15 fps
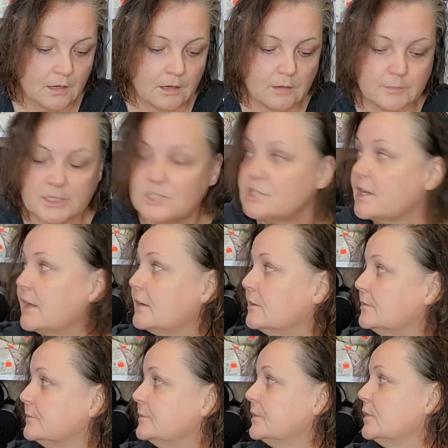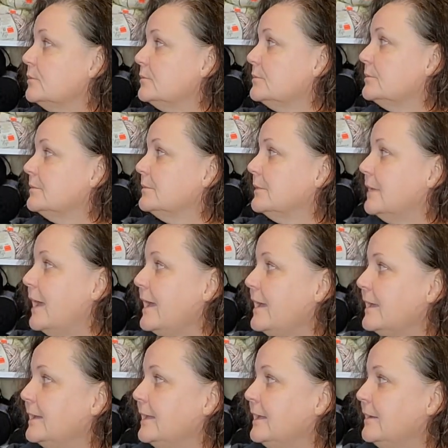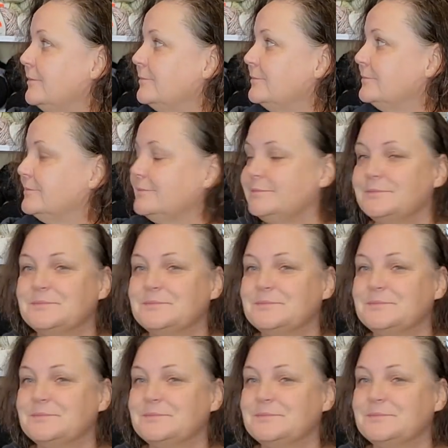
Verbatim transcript: on my channel. Oh, hi, honey. Hi.